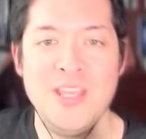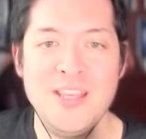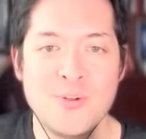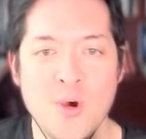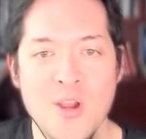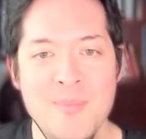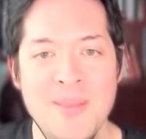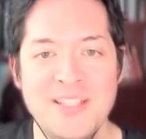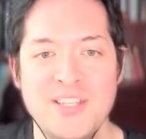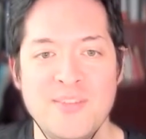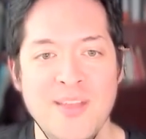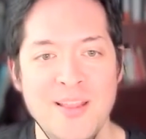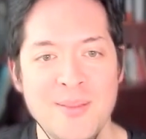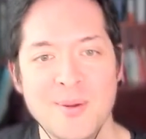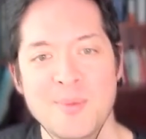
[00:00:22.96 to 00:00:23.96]
Coinbase
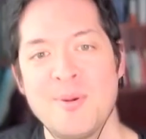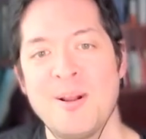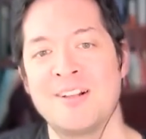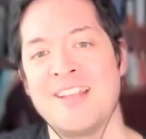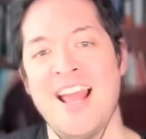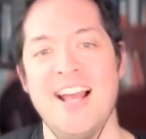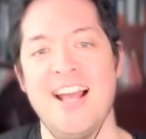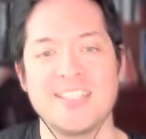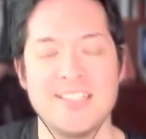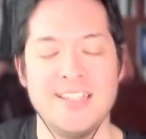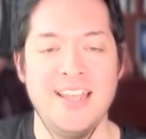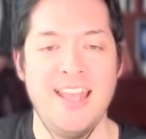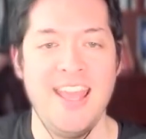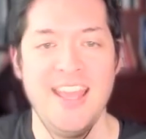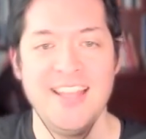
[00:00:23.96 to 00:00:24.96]
Developer Podcast,
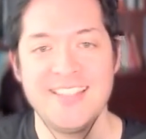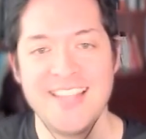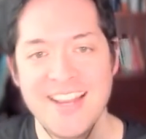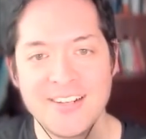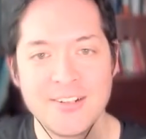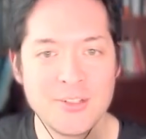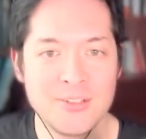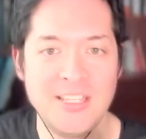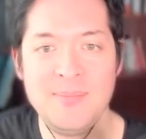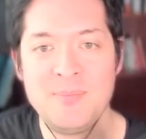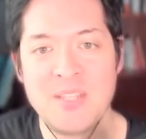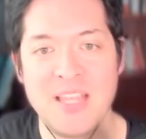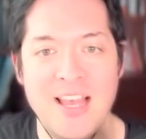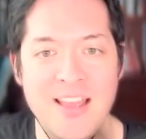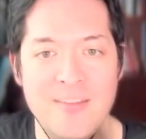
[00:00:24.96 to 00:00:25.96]
a technical
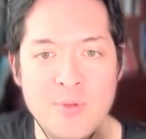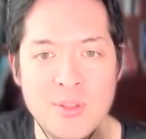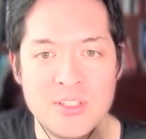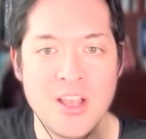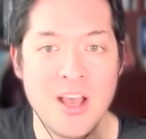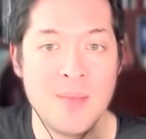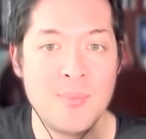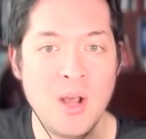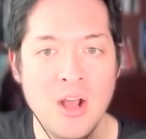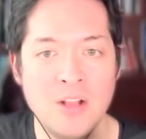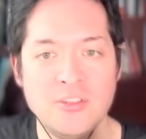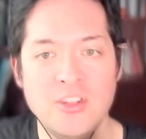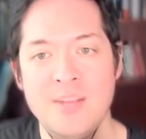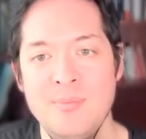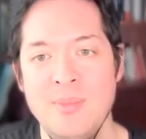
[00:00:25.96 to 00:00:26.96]
deep dive with top
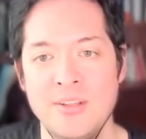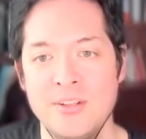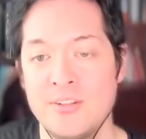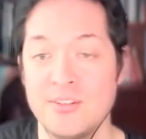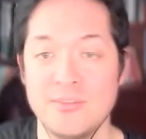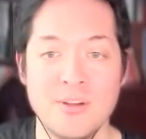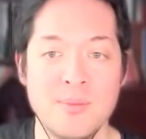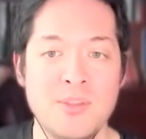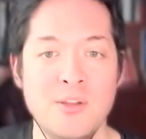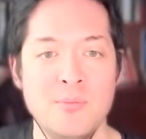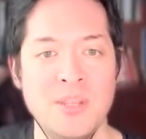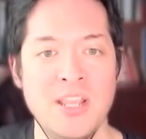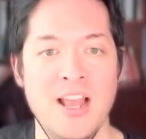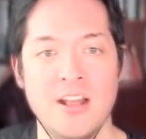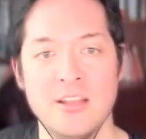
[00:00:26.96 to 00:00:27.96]
on-chain builders in crypto
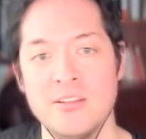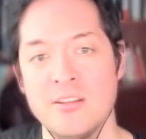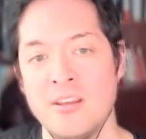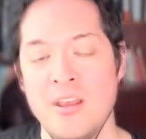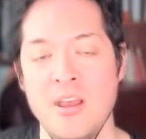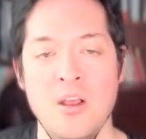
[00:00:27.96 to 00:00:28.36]
and beyond,